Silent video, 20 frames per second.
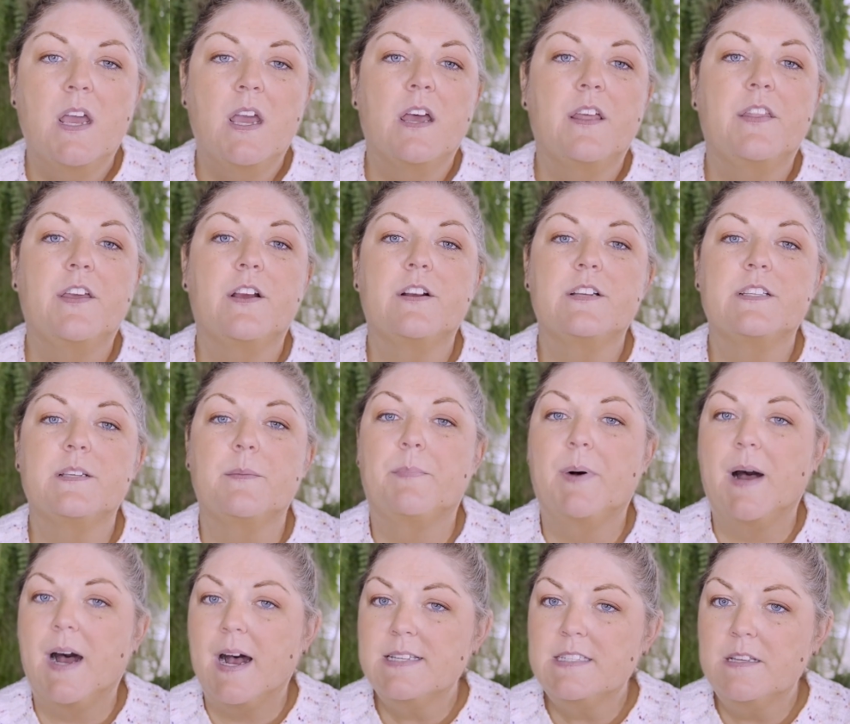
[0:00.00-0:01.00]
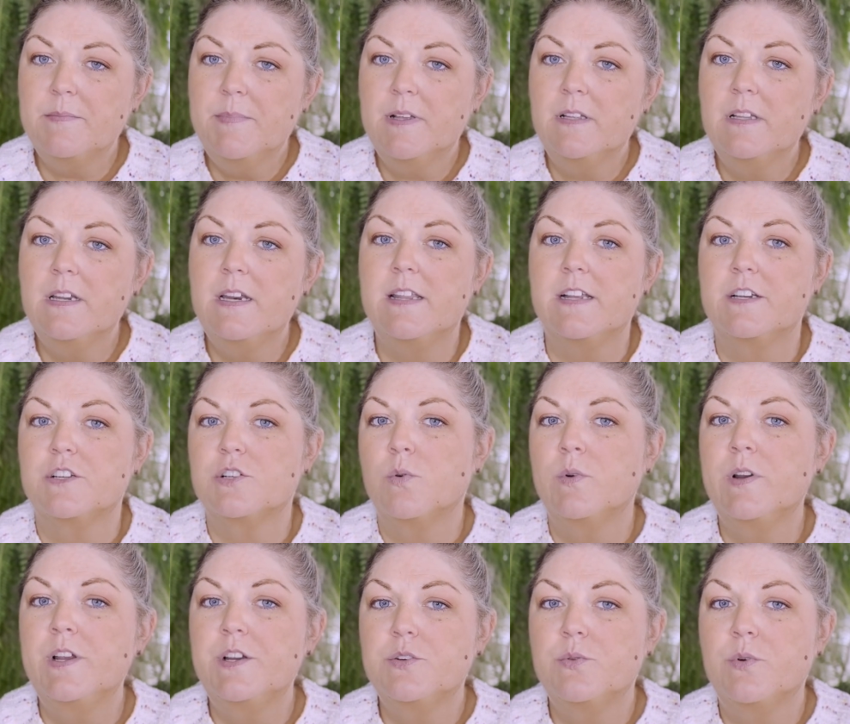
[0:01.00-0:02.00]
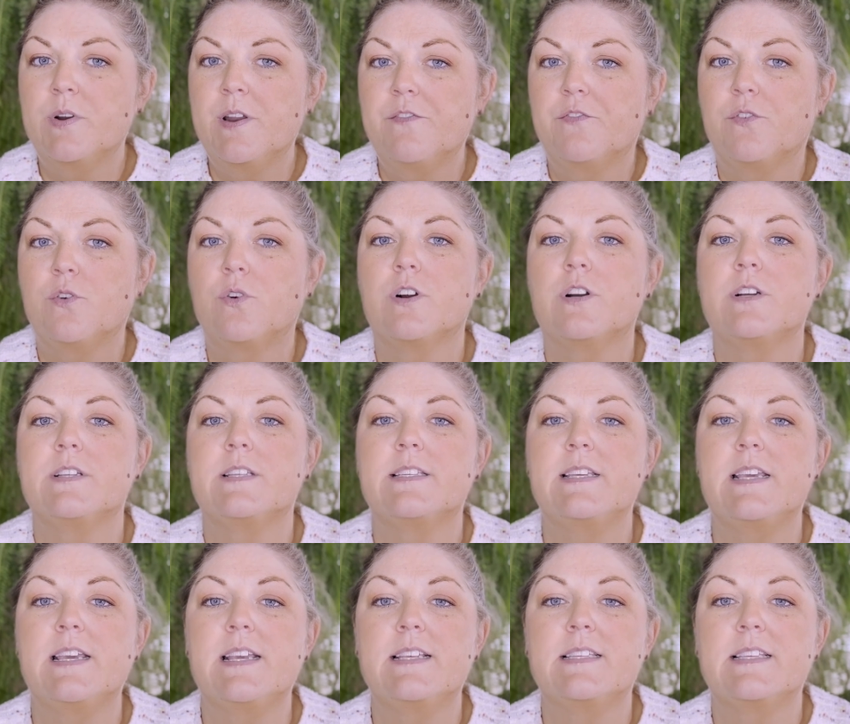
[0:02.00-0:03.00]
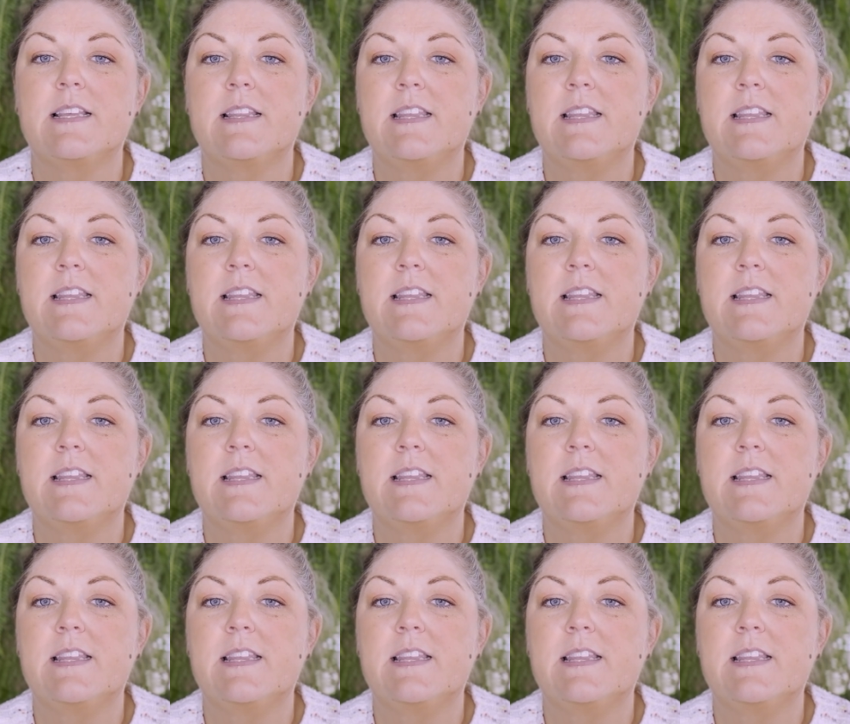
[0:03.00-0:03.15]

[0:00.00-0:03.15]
There is a possibility that 2024 sees